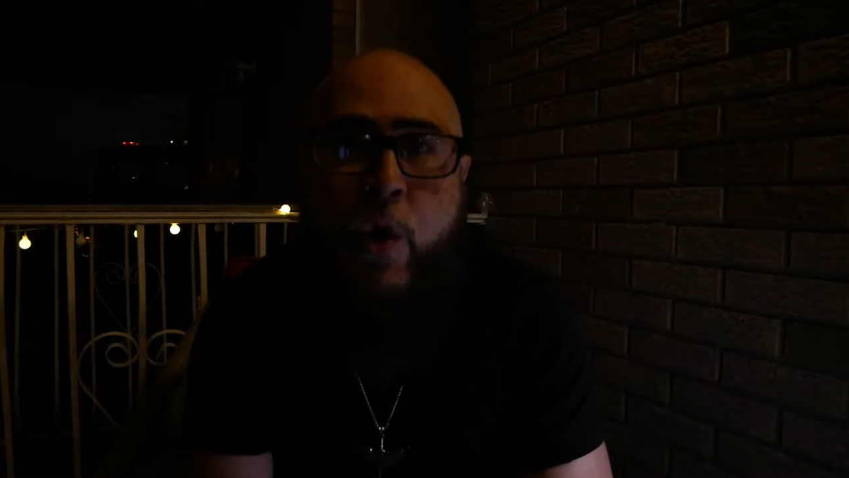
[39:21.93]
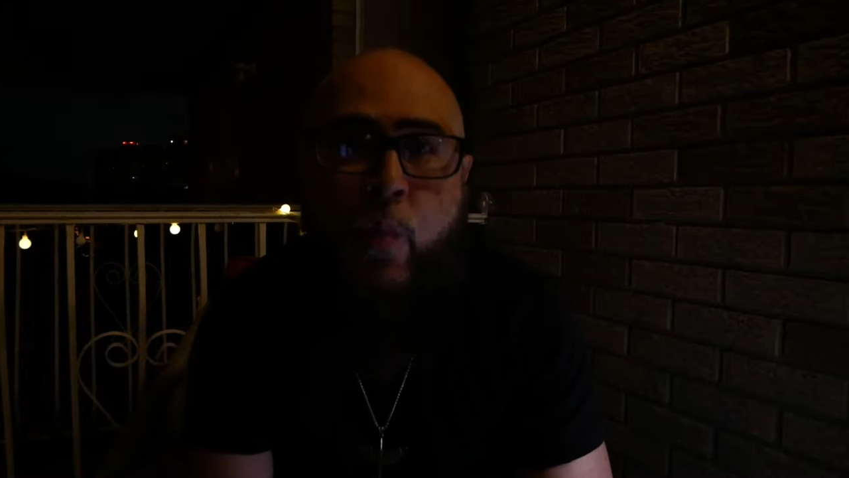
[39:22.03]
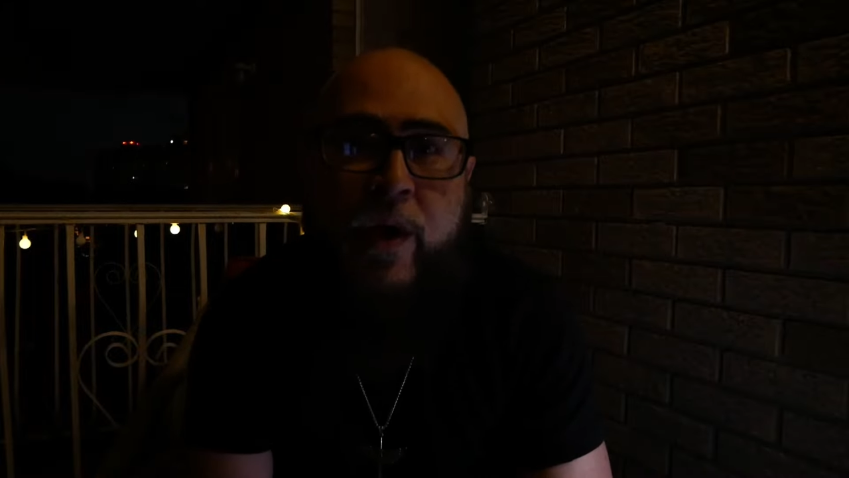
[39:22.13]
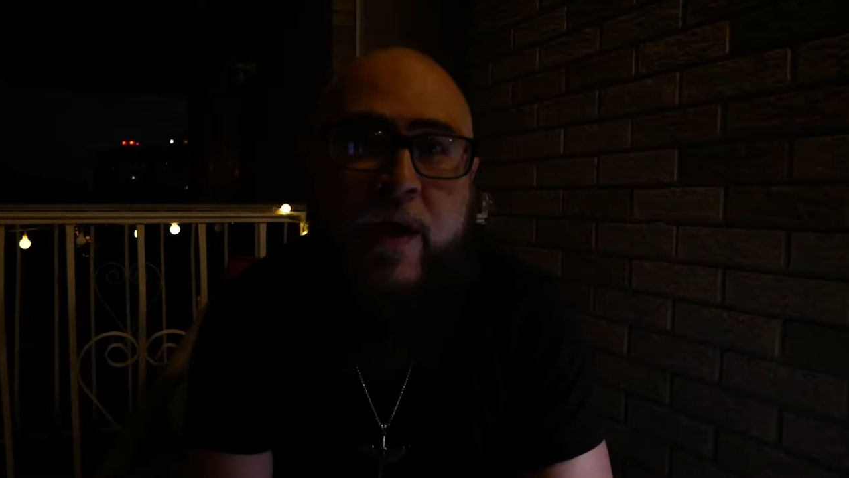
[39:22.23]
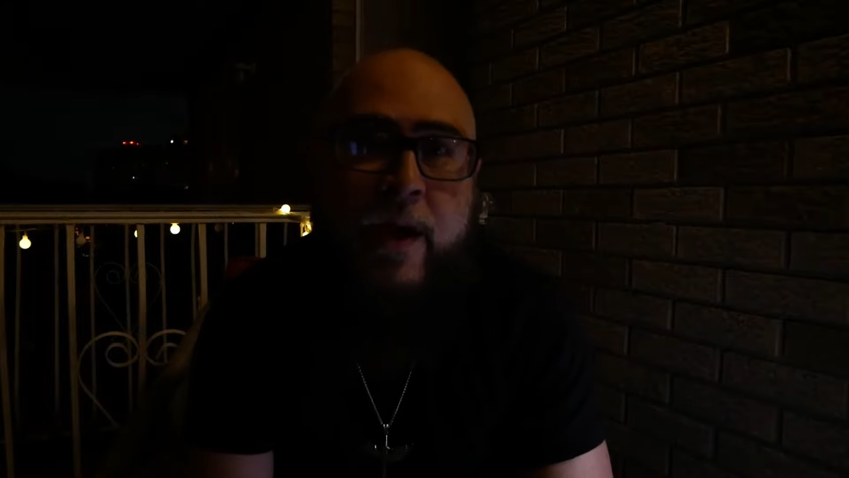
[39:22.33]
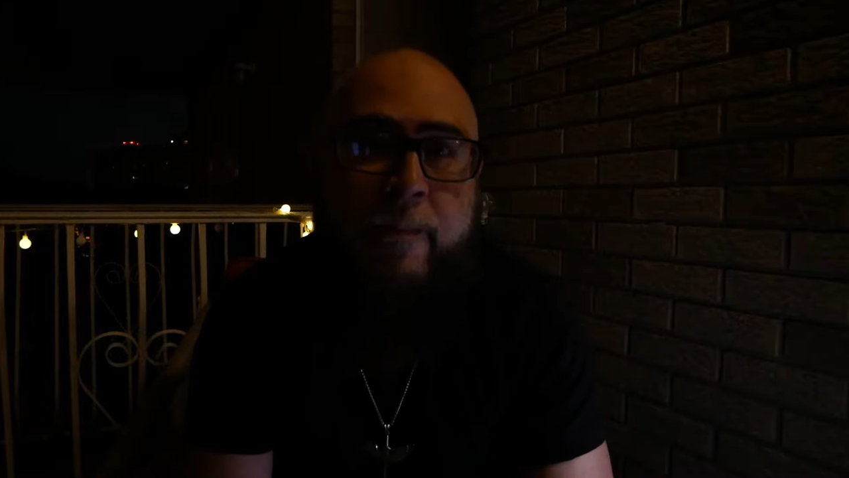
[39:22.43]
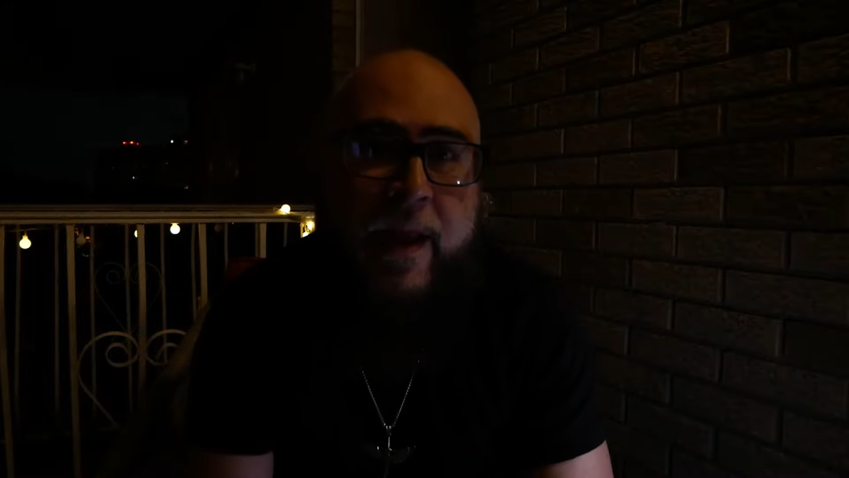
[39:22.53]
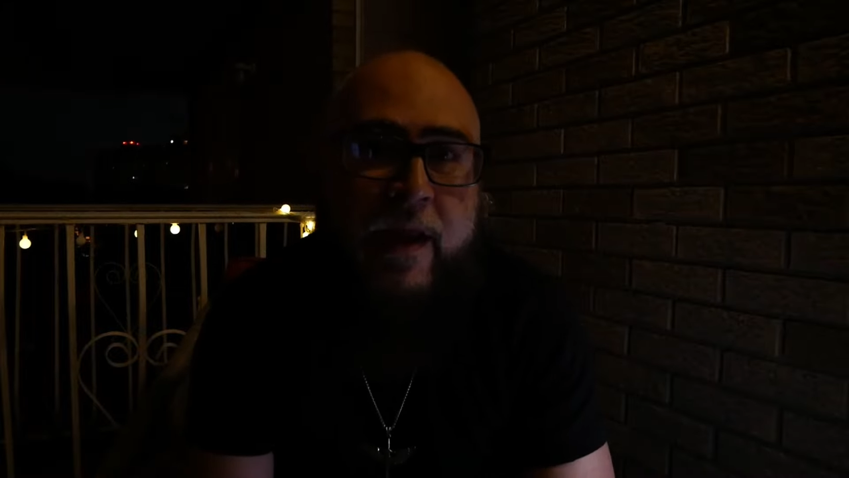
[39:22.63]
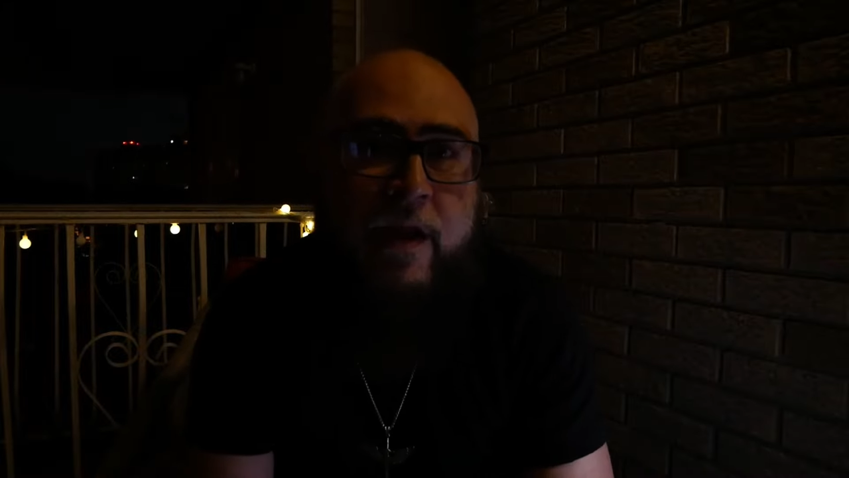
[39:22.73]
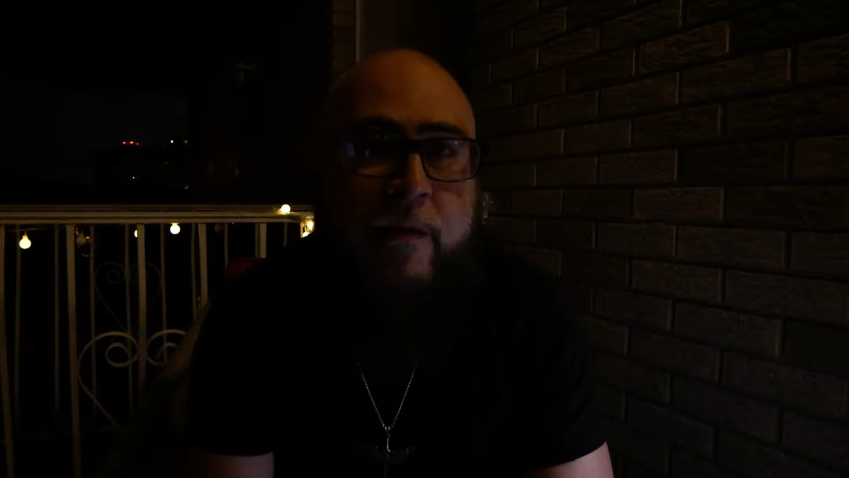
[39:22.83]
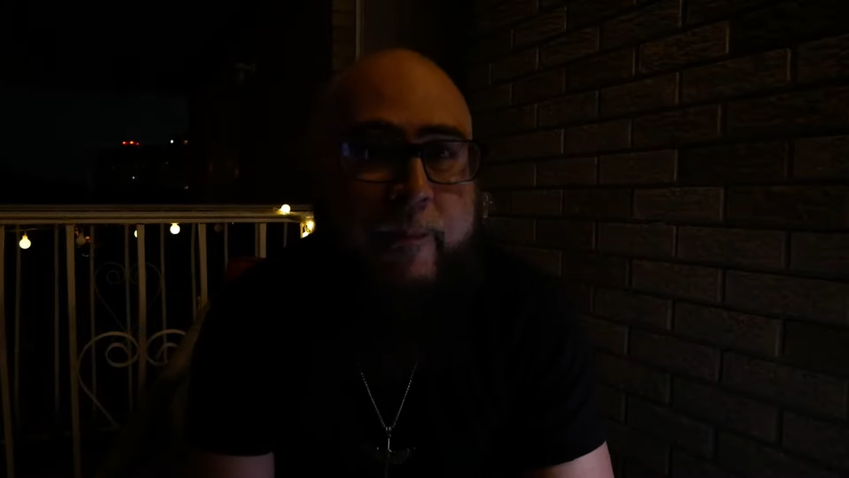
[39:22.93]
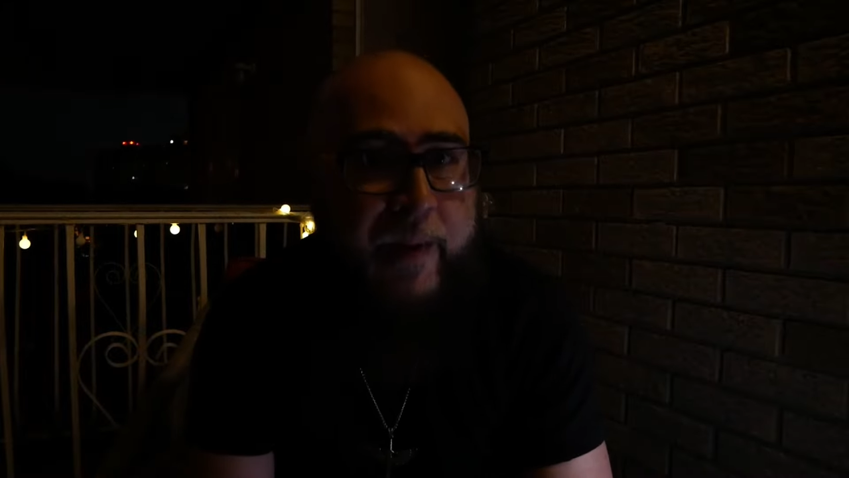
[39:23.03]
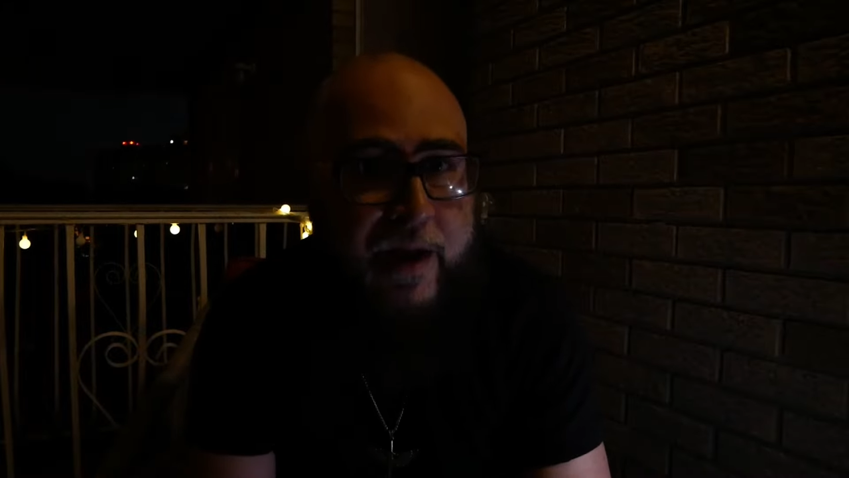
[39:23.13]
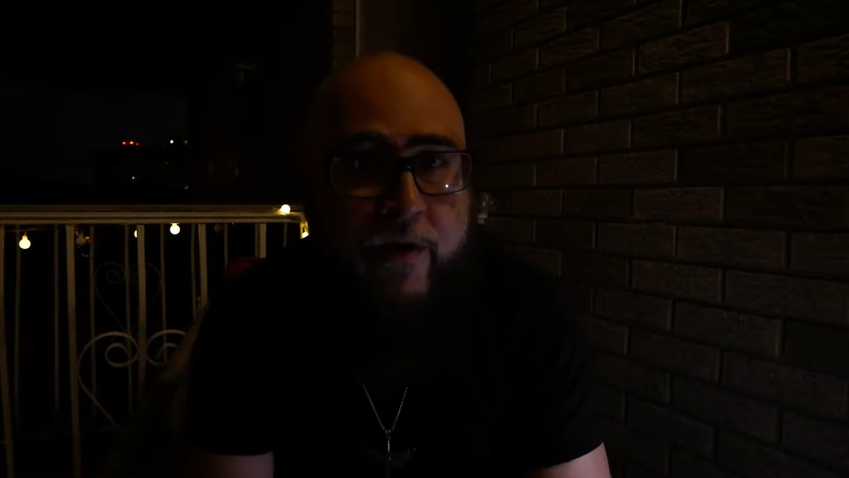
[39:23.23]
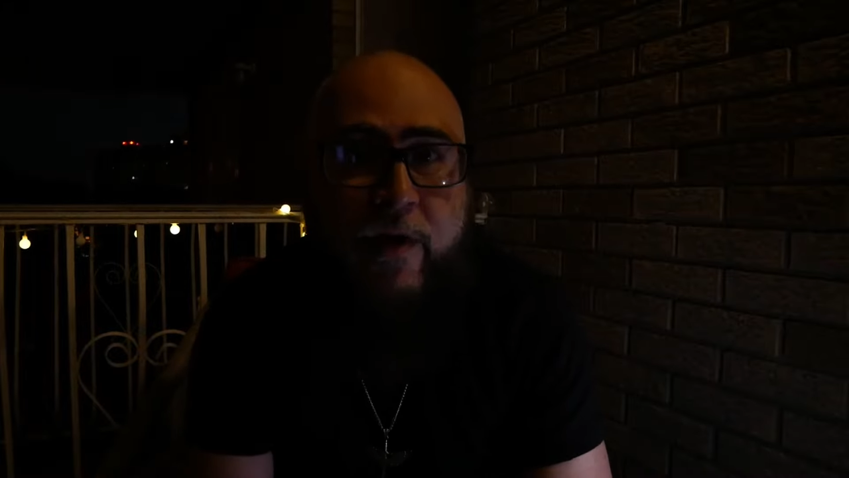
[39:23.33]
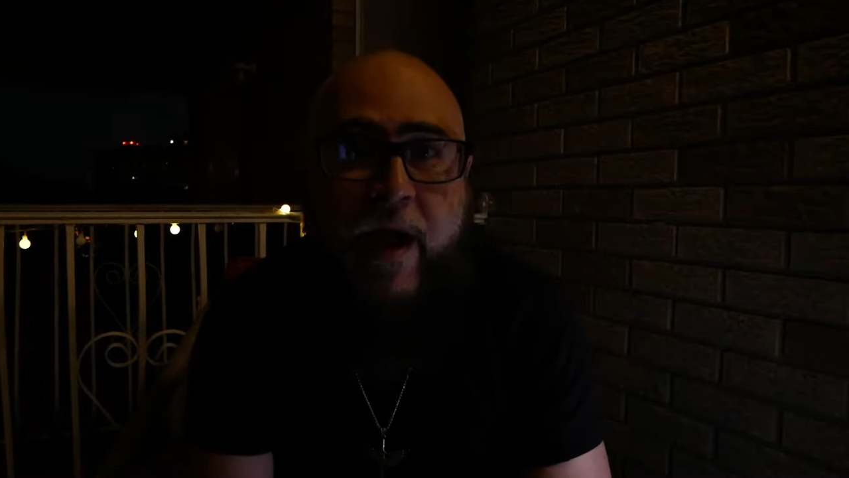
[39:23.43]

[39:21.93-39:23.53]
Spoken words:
we can make better